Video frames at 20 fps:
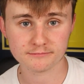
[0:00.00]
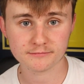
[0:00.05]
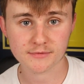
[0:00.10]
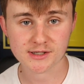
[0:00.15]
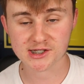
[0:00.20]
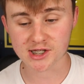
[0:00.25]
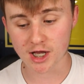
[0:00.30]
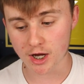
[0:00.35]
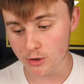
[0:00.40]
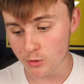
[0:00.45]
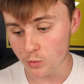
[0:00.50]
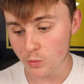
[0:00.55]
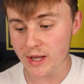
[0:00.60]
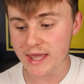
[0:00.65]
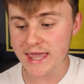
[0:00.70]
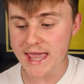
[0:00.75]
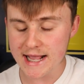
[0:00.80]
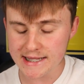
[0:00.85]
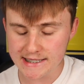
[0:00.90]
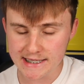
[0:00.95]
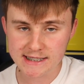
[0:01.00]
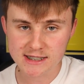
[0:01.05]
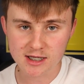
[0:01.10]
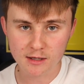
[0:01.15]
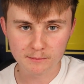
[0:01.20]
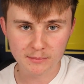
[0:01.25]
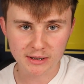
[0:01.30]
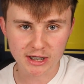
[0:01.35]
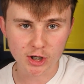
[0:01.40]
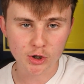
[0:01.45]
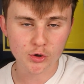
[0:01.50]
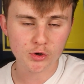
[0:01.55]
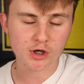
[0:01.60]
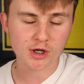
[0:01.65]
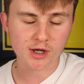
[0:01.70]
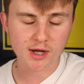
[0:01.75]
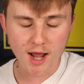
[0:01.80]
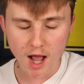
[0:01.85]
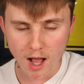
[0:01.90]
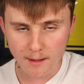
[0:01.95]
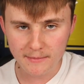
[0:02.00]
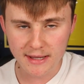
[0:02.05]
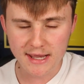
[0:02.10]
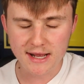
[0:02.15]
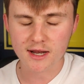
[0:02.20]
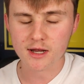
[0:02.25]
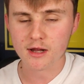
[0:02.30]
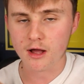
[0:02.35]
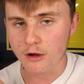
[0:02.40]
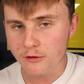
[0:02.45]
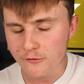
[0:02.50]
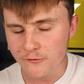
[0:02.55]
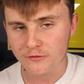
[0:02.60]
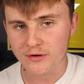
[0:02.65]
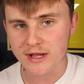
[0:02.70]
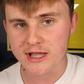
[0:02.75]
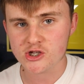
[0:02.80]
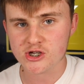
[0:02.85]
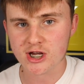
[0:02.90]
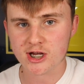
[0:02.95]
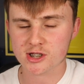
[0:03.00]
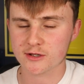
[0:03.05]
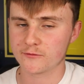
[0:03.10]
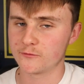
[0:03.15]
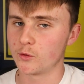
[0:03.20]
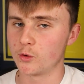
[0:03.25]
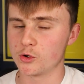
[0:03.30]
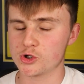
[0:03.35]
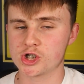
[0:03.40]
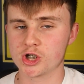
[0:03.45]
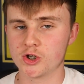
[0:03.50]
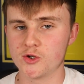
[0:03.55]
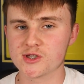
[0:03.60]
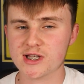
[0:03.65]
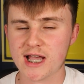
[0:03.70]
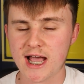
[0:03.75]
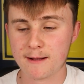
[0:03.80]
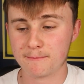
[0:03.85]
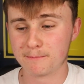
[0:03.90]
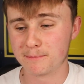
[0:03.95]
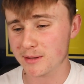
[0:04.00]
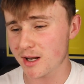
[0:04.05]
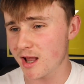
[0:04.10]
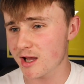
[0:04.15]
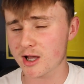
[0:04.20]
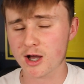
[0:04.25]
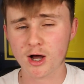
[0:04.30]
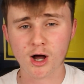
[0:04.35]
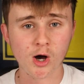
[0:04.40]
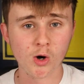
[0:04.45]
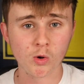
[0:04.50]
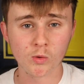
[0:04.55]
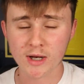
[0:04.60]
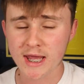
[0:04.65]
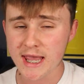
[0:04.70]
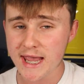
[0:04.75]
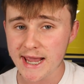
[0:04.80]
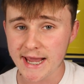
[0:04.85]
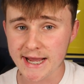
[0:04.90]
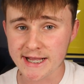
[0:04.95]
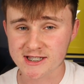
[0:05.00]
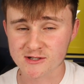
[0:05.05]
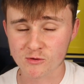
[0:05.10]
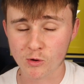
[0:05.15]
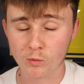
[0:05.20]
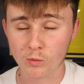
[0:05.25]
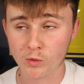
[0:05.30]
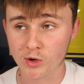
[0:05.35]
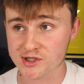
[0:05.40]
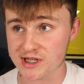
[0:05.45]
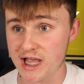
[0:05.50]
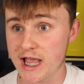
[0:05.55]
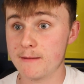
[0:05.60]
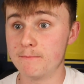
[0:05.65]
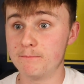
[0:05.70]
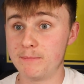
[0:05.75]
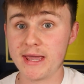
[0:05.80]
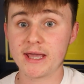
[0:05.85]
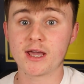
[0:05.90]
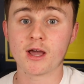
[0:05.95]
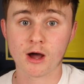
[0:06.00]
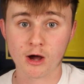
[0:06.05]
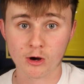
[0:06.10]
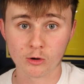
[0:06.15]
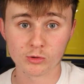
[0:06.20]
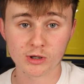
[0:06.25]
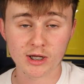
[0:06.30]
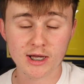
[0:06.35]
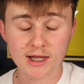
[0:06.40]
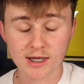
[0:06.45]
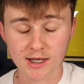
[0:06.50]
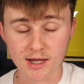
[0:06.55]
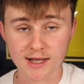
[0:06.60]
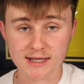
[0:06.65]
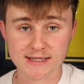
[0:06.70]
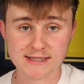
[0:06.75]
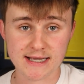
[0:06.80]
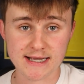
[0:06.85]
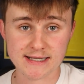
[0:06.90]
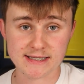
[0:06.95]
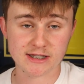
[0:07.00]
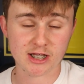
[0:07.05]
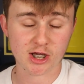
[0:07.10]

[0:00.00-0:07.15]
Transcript: So we're getting somebody who can come in and hopefully change the fortunes and plug a hole into what was a big hole last season.